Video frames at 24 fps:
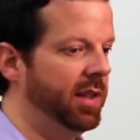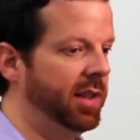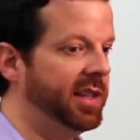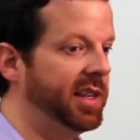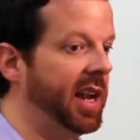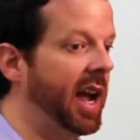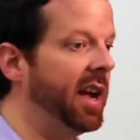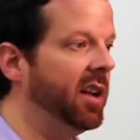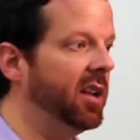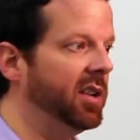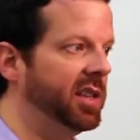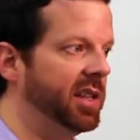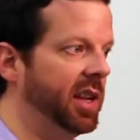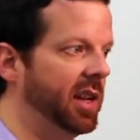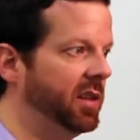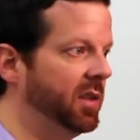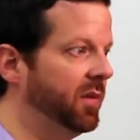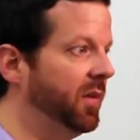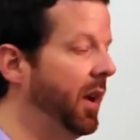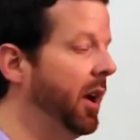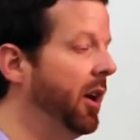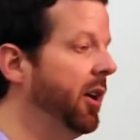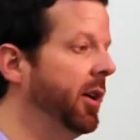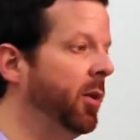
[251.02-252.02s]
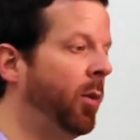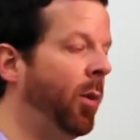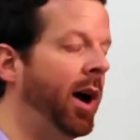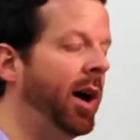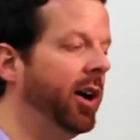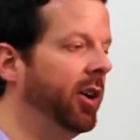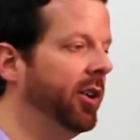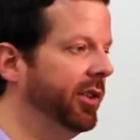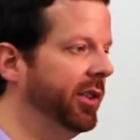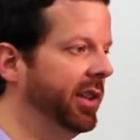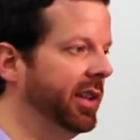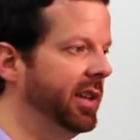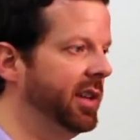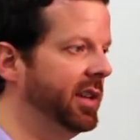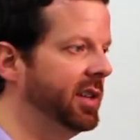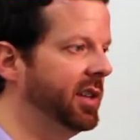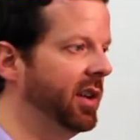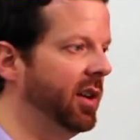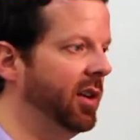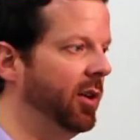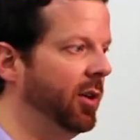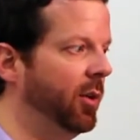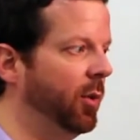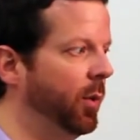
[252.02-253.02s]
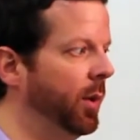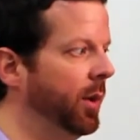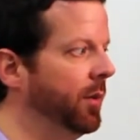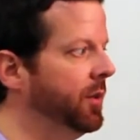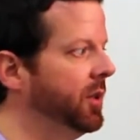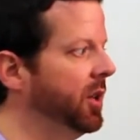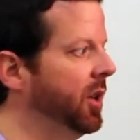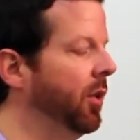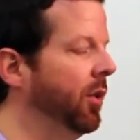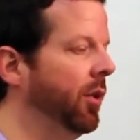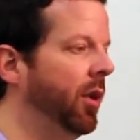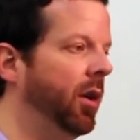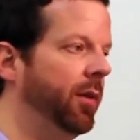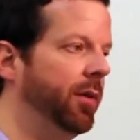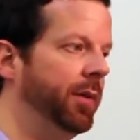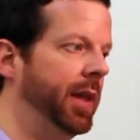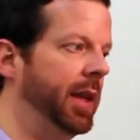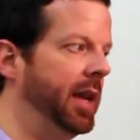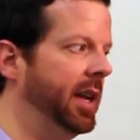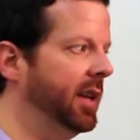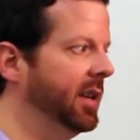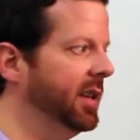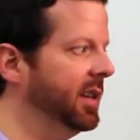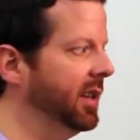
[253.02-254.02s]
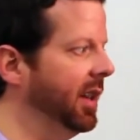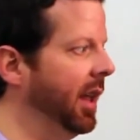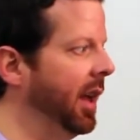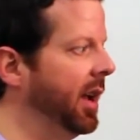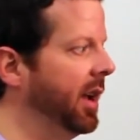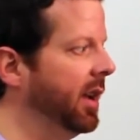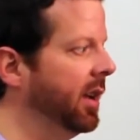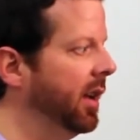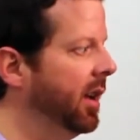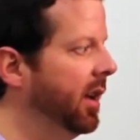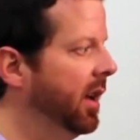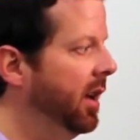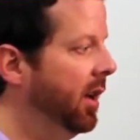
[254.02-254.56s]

tile sets vary wildly. So we've shown off things like